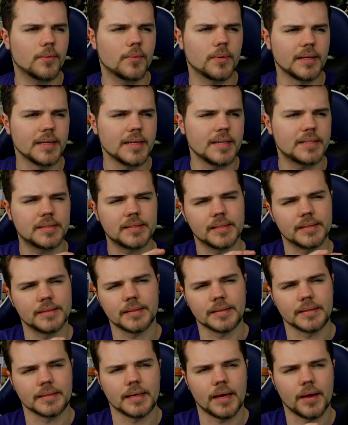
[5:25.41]
it released
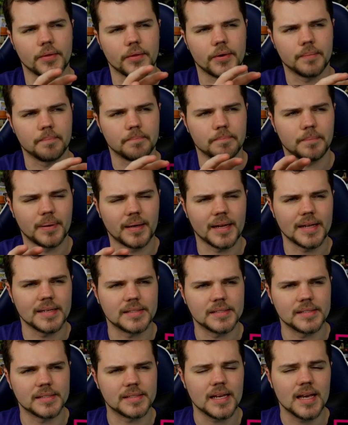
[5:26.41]
in other
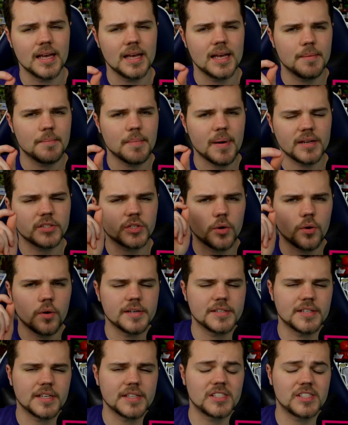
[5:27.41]
places. My
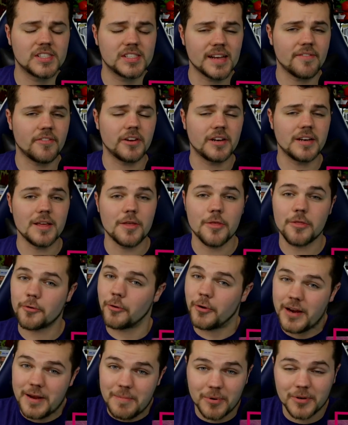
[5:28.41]
score is a
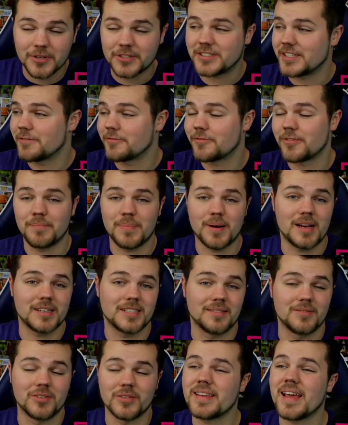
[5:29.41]
seventy-three percent for
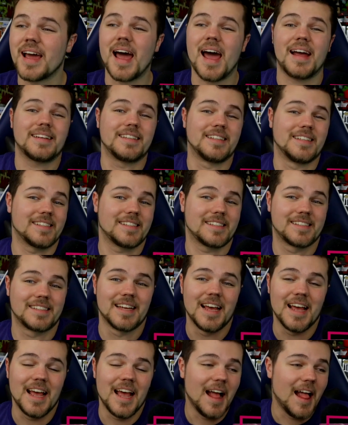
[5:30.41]
Boss Level. Yeah, I
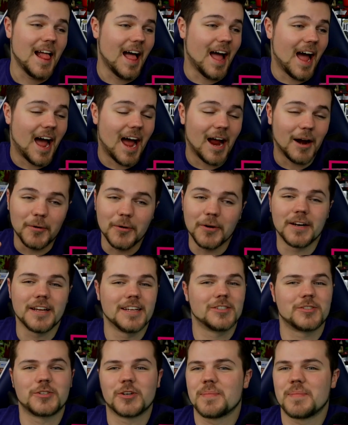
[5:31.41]
just, I
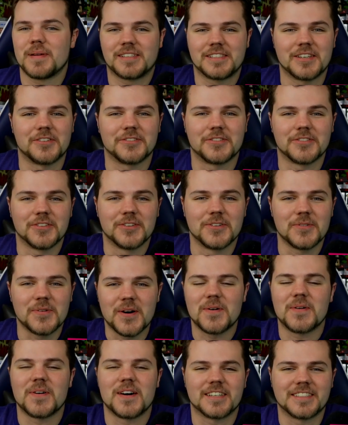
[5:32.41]
really enjoyed myself
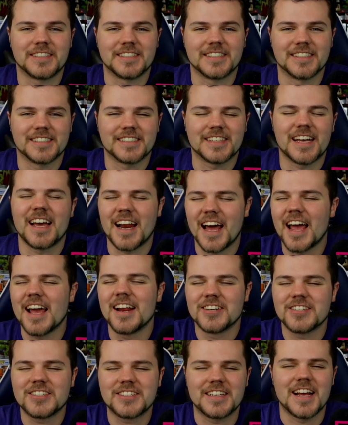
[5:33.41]
while watching this. And I
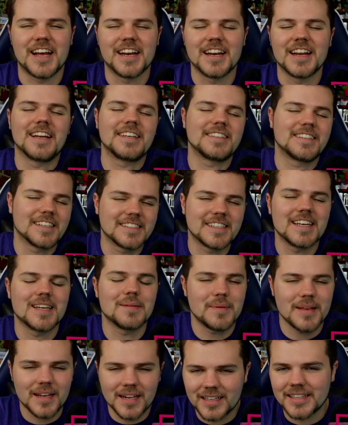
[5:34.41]
understand it does get
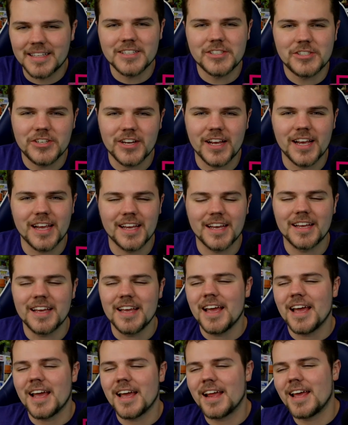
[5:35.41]
a bit cliche,
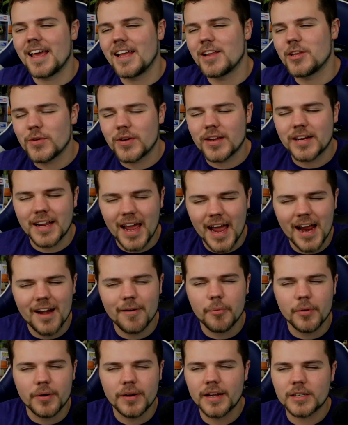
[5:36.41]
and, and you could kind
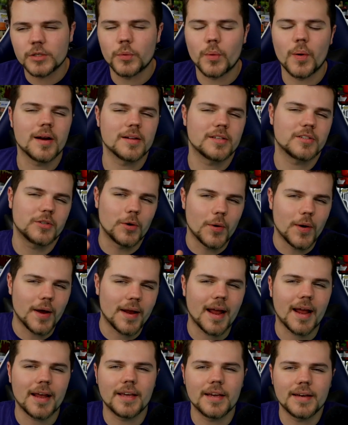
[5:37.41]
of predict where it's
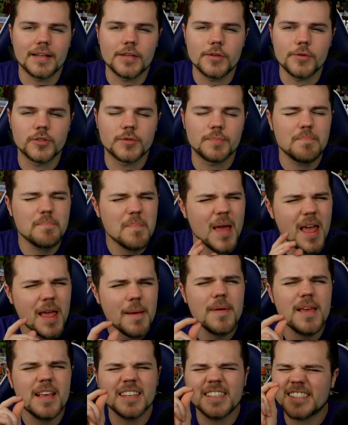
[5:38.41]
going. I could have used
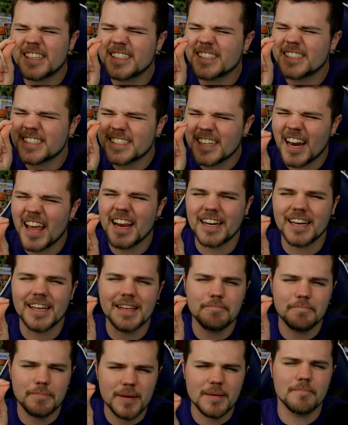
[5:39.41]
maybe a, a
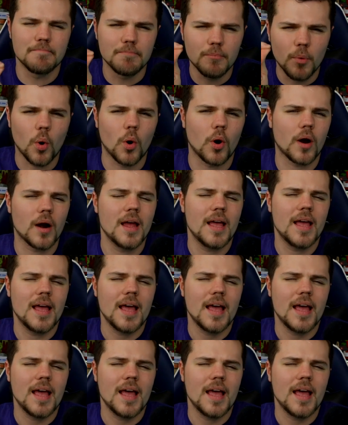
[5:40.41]
slightly bit more